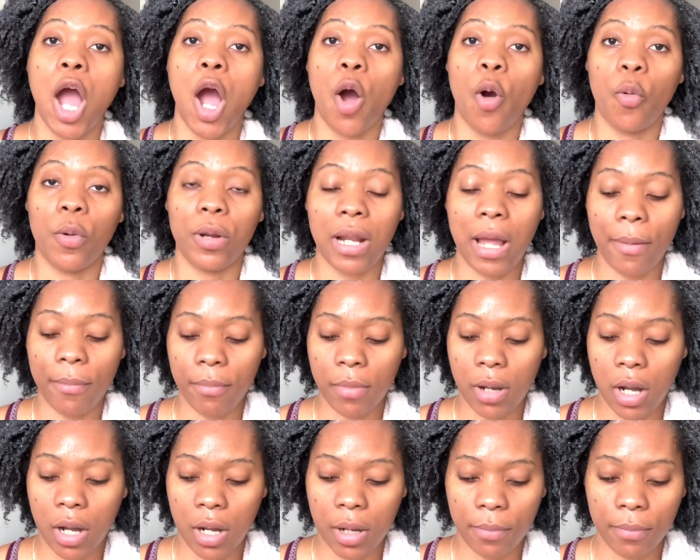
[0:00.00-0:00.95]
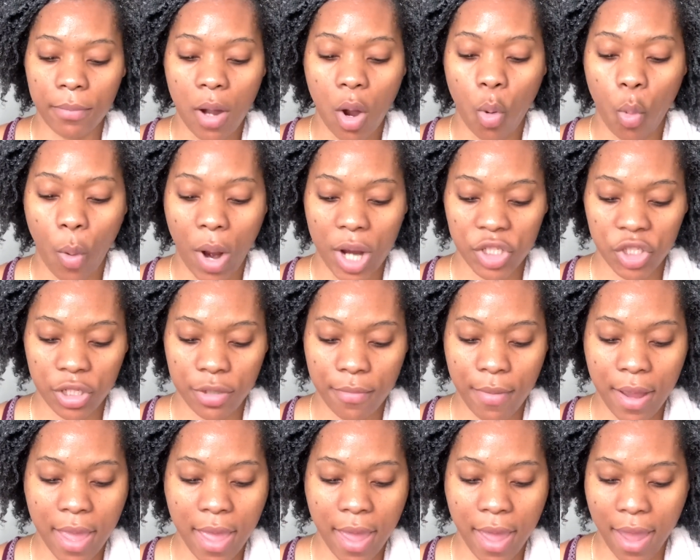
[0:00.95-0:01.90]
when I'm washing
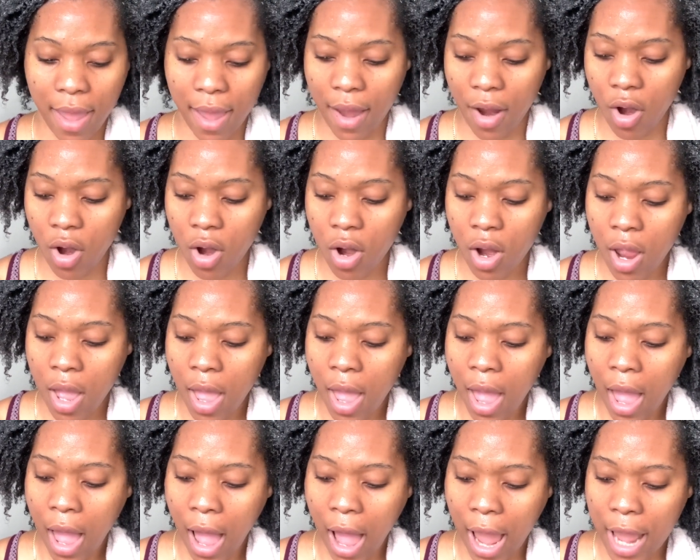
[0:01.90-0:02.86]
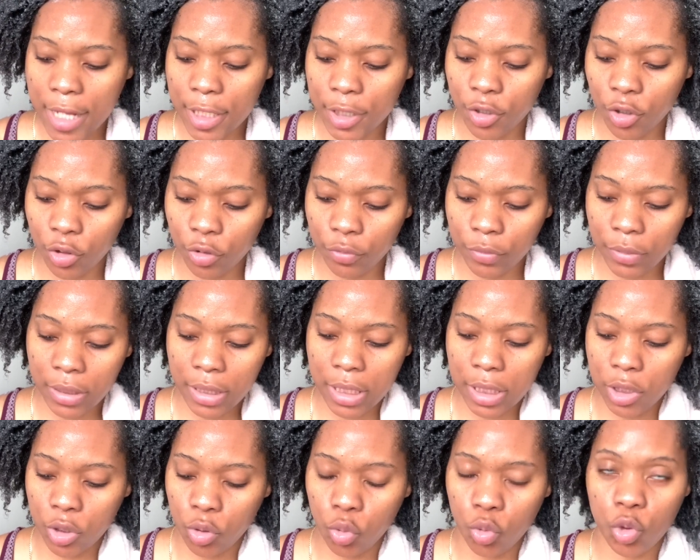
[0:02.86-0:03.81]
my hair, I don't really
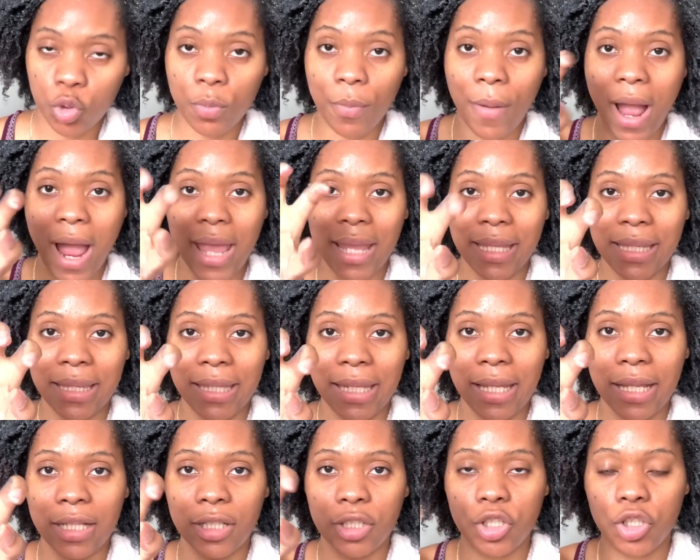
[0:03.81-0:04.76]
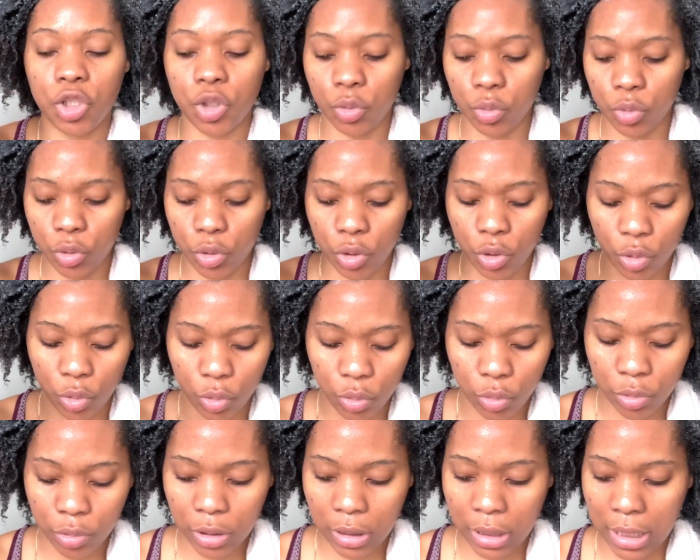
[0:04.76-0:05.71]
use my nails to, you know,
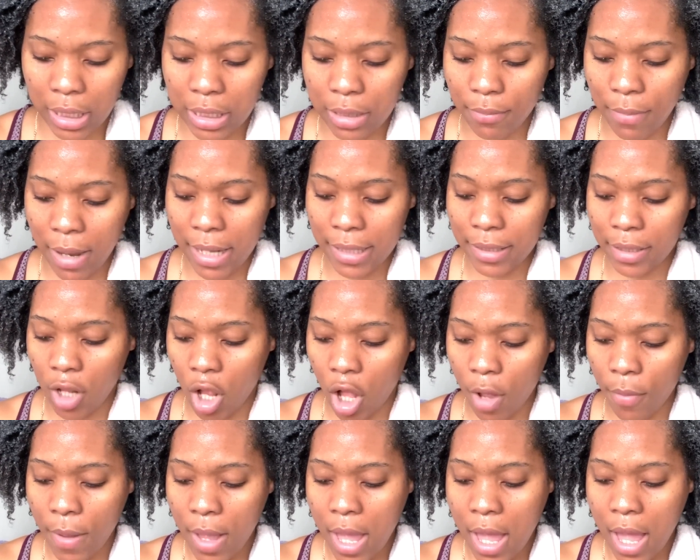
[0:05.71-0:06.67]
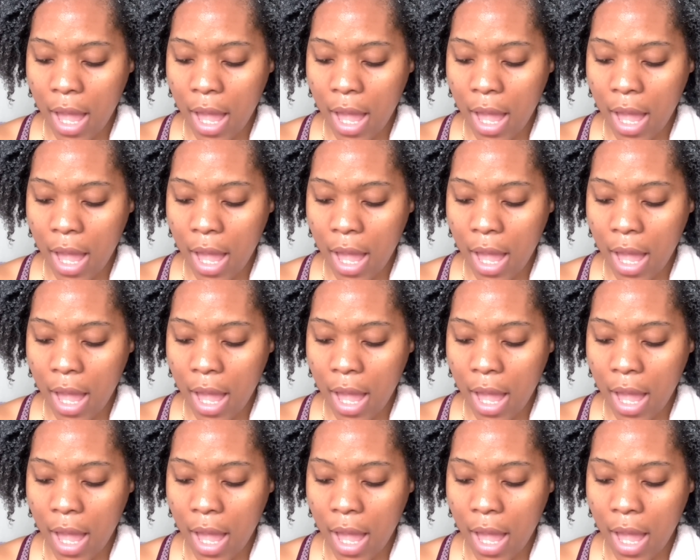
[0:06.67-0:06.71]
clean my scalp.